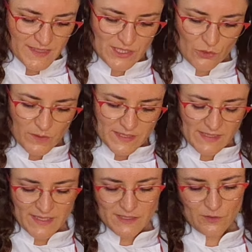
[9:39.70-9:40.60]
It's always
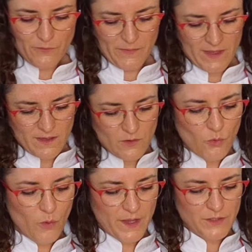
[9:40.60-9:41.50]
nice to think
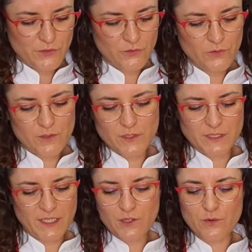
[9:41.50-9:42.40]
when you're
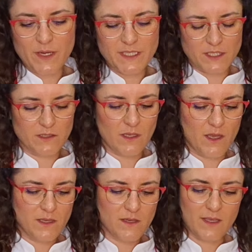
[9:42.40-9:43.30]
decorating
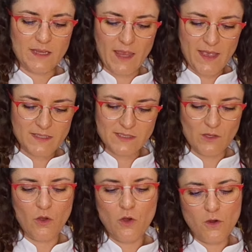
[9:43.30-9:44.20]
a glass
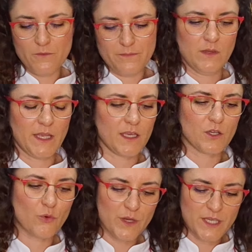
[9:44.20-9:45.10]
of like a
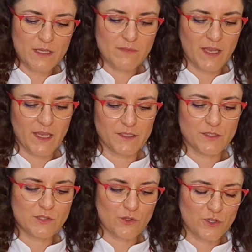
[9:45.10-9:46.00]
cream, like a
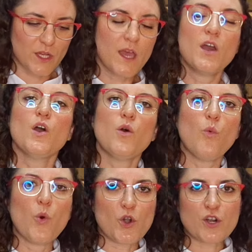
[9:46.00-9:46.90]
dessert,
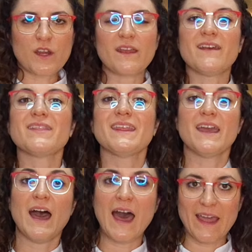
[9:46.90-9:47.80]
work in the
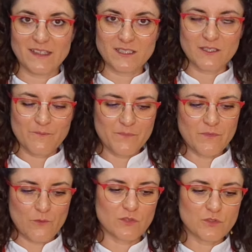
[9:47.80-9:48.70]
height.
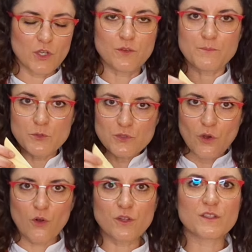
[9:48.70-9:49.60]
So don't put
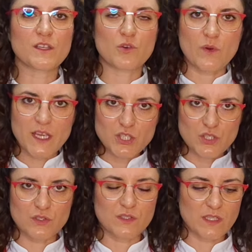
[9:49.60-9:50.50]
all the
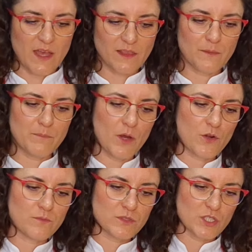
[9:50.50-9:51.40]
decorations at the
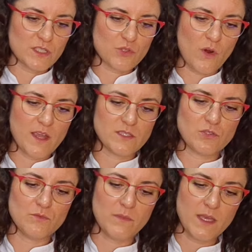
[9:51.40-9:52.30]
bottom, just try
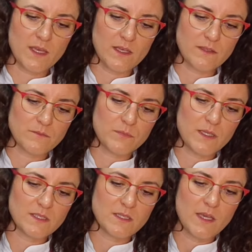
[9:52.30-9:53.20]
to make it a
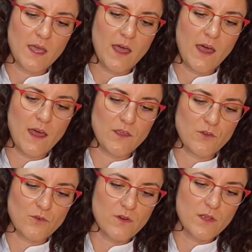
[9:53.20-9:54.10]
bit
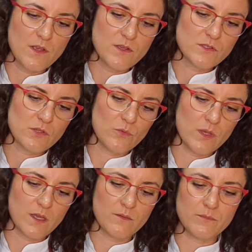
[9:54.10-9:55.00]
higher. So we
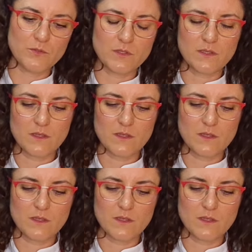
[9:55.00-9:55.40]
can put